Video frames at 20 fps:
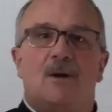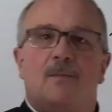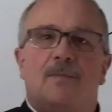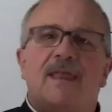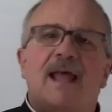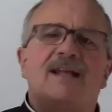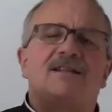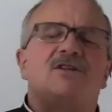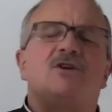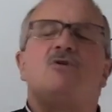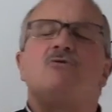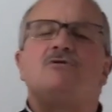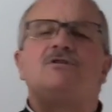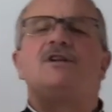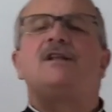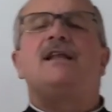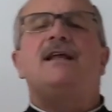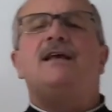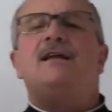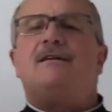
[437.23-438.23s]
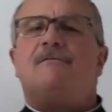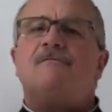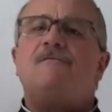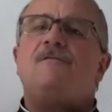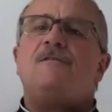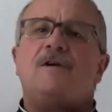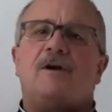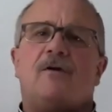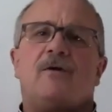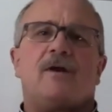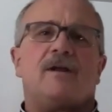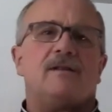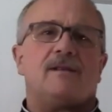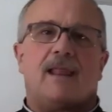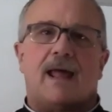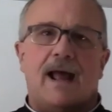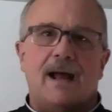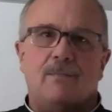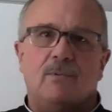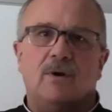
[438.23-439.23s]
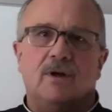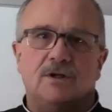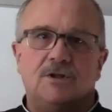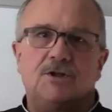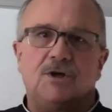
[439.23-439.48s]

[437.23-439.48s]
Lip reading: But that's usually in a very elaborate